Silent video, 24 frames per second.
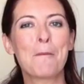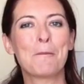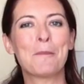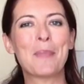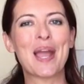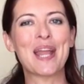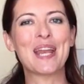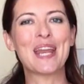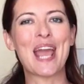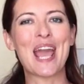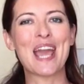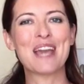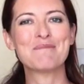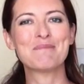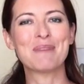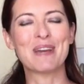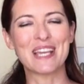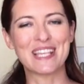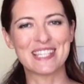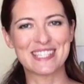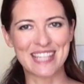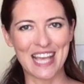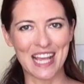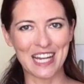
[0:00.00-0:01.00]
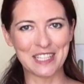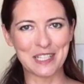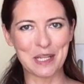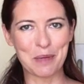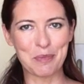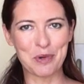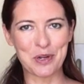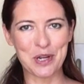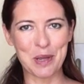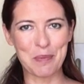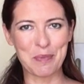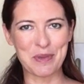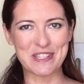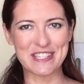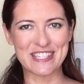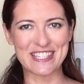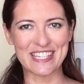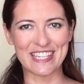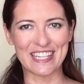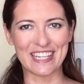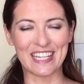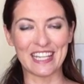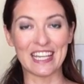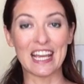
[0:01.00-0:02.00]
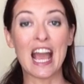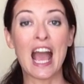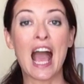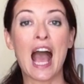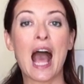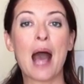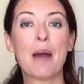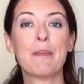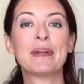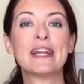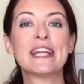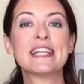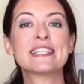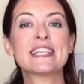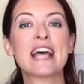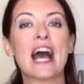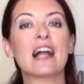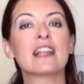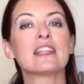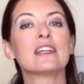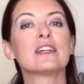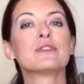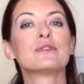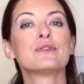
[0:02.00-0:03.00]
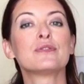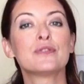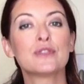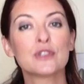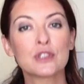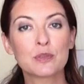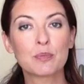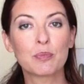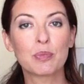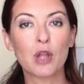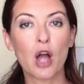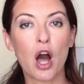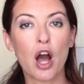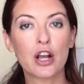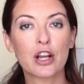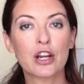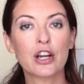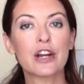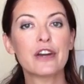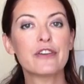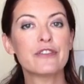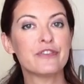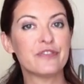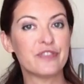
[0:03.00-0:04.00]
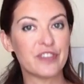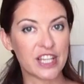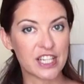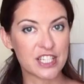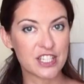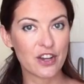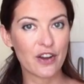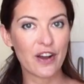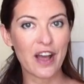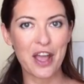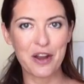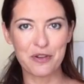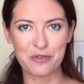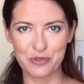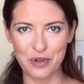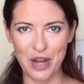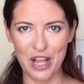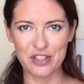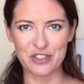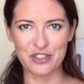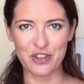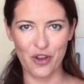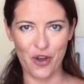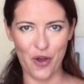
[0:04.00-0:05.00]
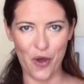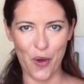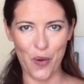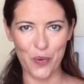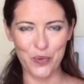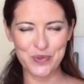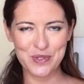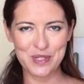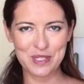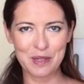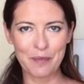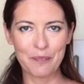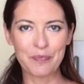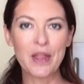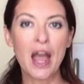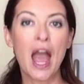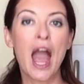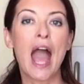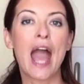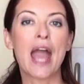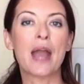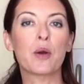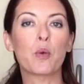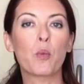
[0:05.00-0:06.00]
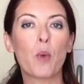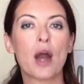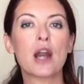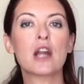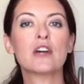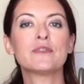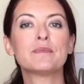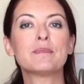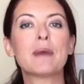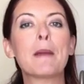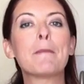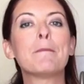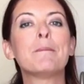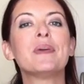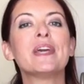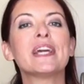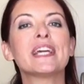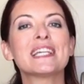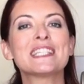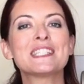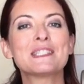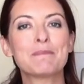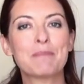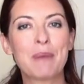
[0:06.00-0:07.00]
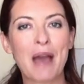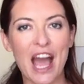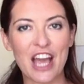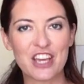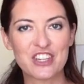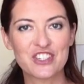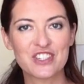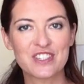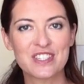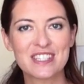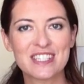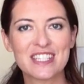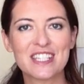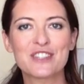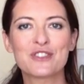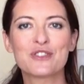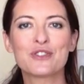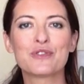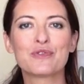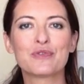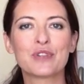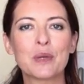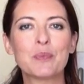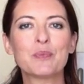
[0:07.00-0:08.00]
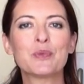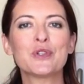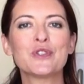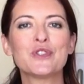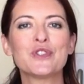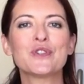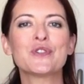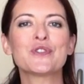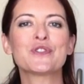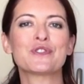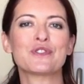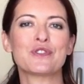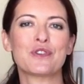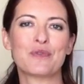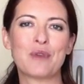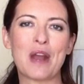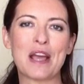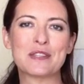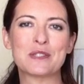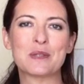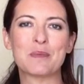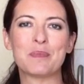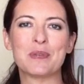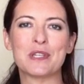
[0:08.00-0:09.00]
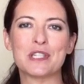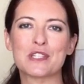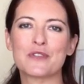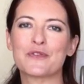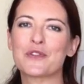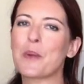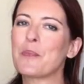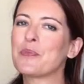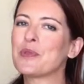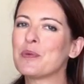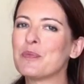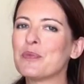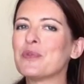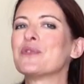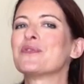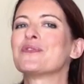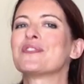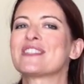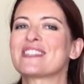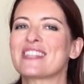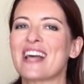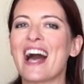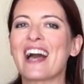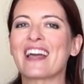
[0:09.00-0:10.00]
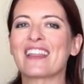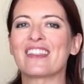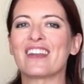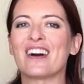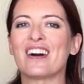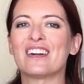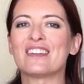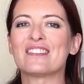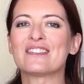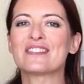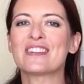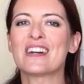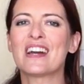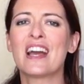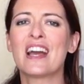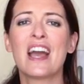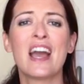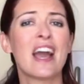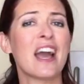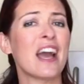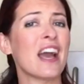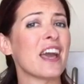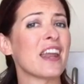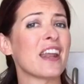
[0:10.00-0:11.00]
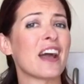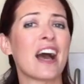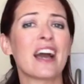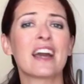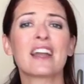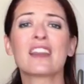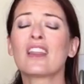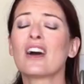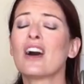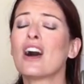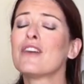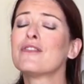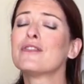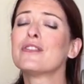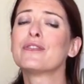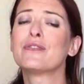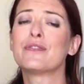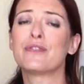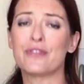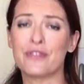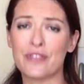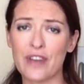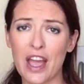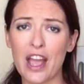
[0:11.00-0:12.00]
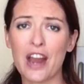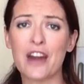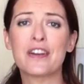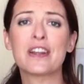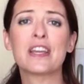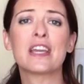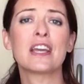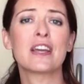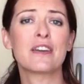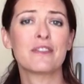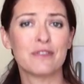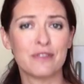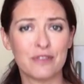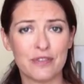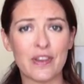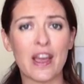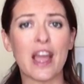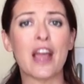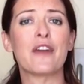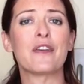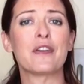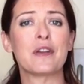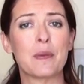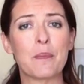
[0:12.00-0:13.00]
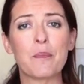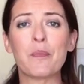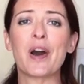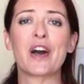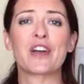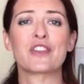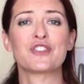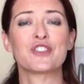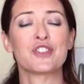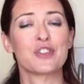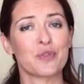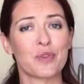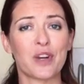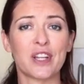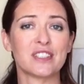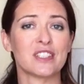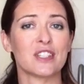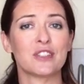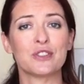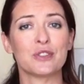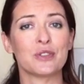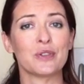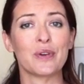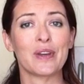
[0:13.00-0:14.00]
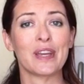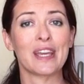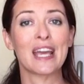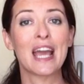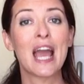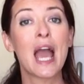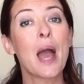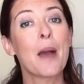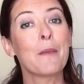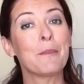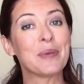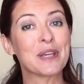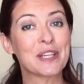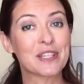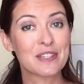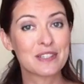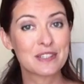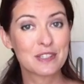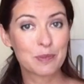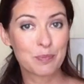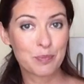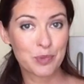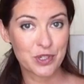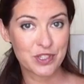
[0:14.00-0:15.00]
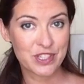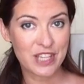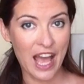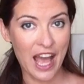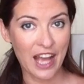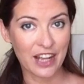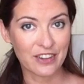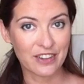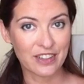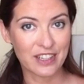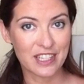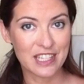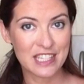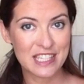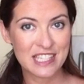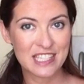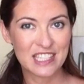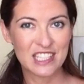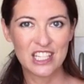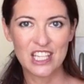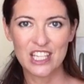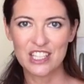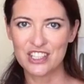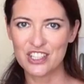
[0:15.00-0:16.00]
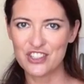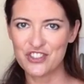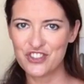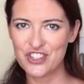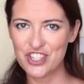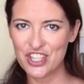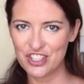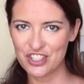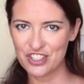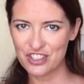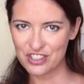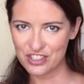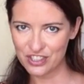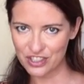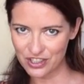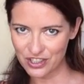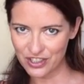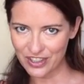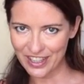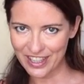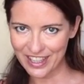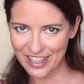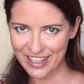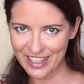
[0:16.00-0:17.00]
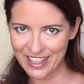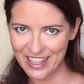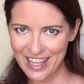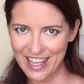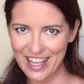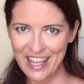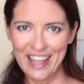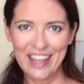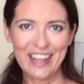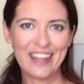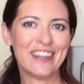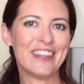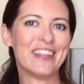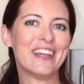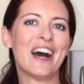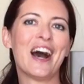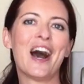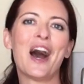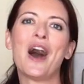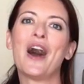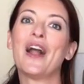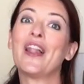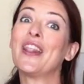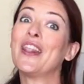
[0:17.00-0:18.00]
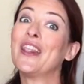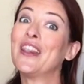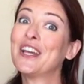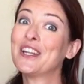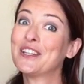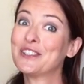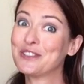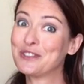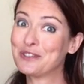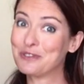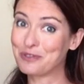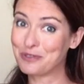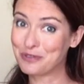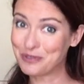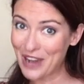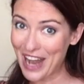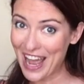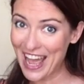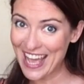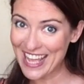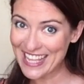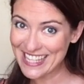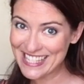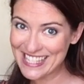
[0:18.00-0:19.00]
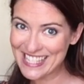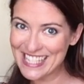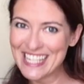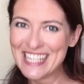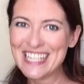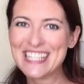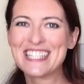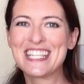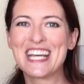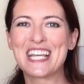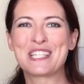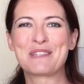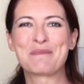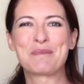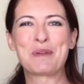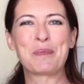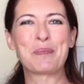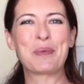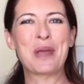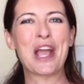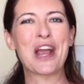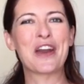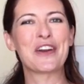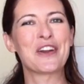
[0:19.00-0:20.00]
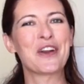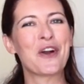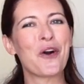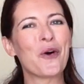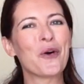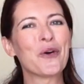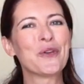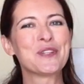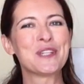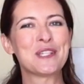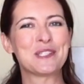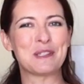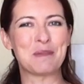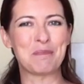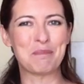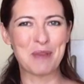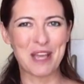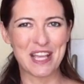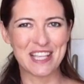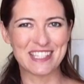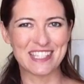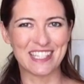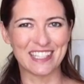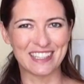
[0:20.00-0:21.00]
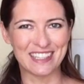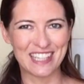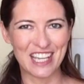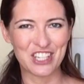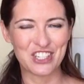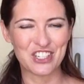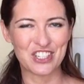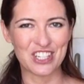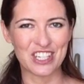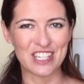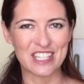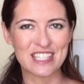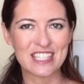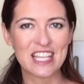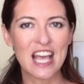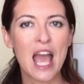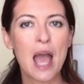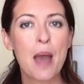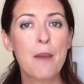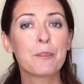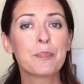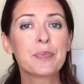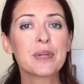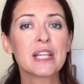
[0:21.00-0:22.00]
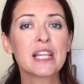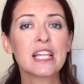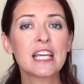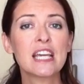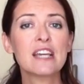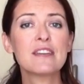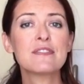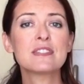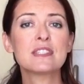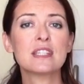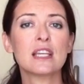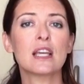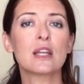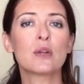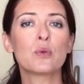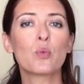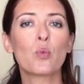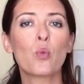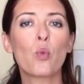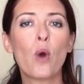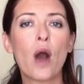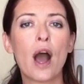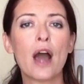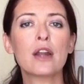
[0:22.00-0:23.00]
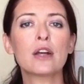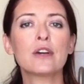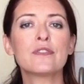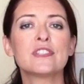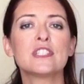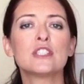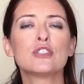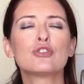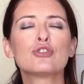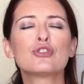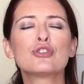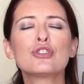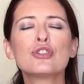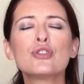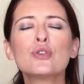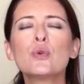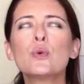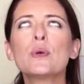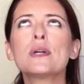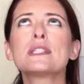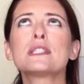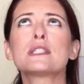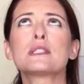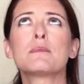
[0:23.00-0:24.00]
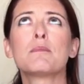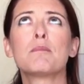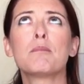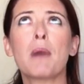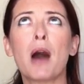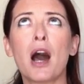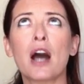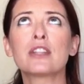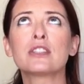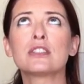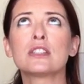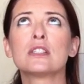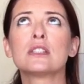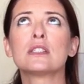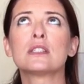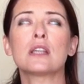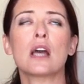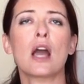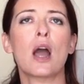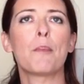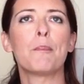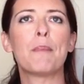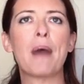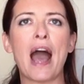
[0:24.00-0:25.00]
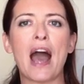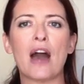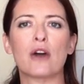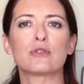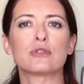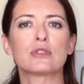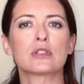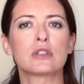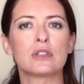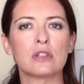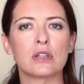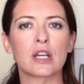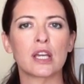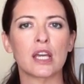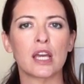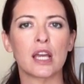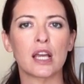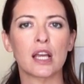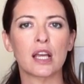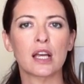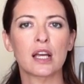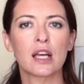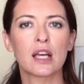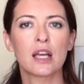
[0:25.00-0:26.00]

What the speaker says: My name is Elena Maria Manzini. I'm an Italian food blogger, video and radio host. And one of my biggest passions is to reproduce the recipes from the movies I love. And I love very, very much Ratatouille because the protagonist, the genius cook, the little rat that's preparing all these amazing dishes believes in one of the truest mottos about cooking.